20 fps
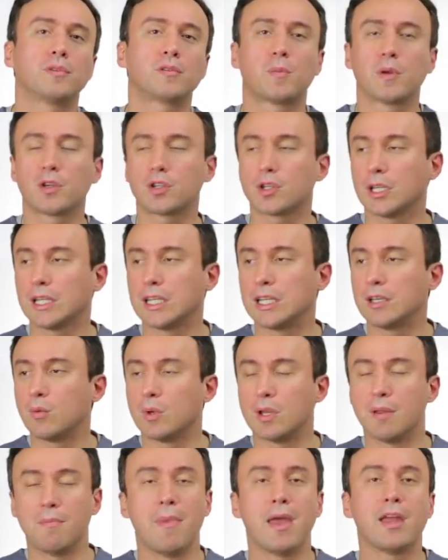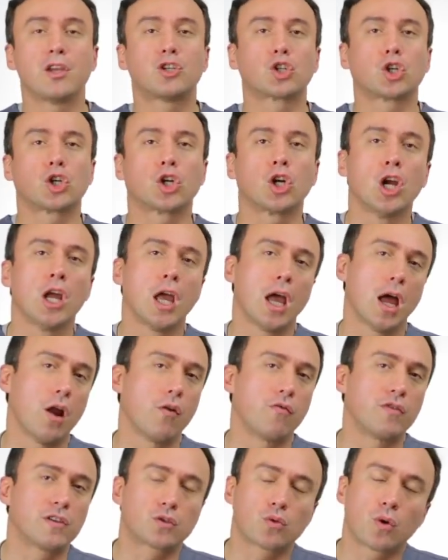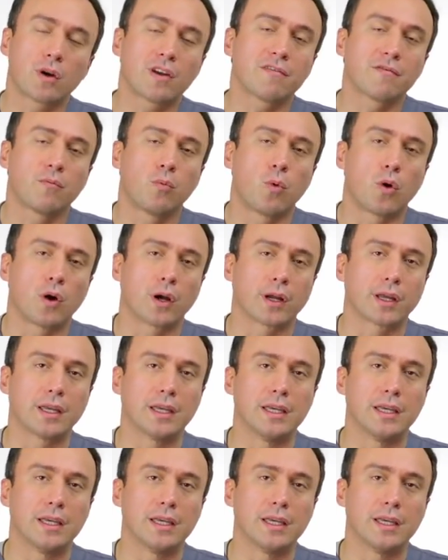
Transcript: especially when a major restorative work